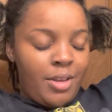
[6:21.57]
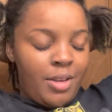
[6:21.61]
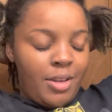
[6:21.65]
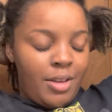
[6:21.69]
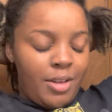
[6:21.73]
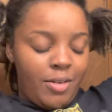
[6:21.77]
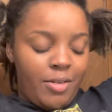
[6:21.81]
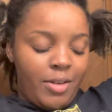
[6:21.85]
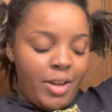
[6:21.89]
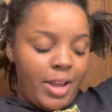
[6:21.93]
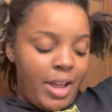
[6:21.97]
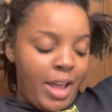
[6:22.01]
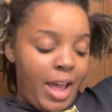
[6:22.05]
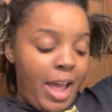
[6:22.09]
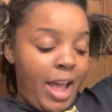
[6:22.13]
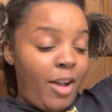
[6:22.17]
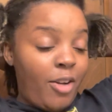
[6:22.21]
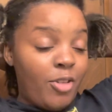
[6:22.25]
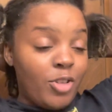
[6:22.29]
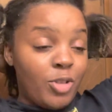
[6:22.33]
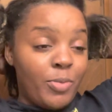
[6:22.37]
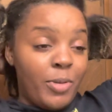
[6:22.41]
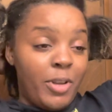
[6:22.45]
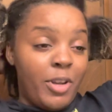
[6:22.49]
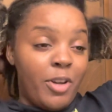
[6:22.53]
okay, I ain't
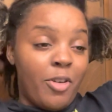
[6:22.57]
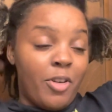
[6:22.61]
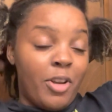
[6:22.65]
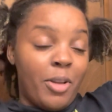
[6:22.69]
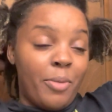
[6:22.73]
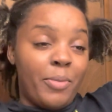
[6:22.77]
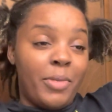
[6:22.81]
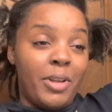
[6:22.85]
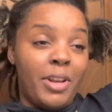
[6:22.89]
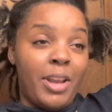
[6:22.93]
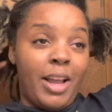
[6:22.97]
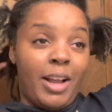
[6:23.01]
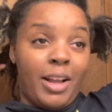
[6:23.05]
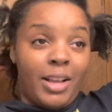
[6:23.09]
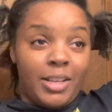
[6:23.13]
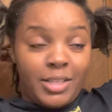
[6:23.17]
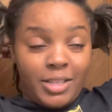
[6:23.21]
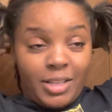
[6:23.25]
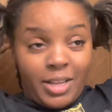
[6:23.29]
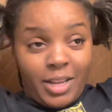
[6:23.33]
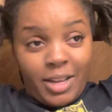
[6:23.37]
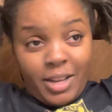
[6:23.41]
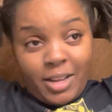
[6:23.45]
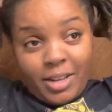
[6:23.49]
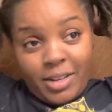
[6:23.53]
gonna speak on it, but like I
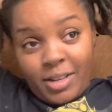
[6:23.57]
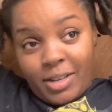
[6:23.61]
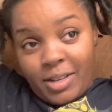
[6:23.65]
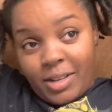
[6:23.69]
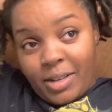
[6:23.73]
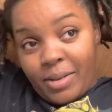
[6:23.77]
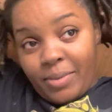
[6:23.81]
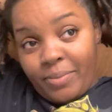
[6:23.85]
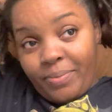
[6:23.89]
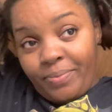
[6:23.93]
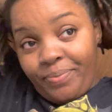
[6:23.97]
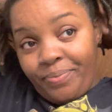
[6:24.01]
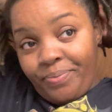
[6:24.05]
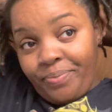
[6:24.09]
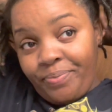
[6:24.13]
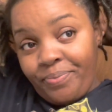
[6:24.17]
said, um,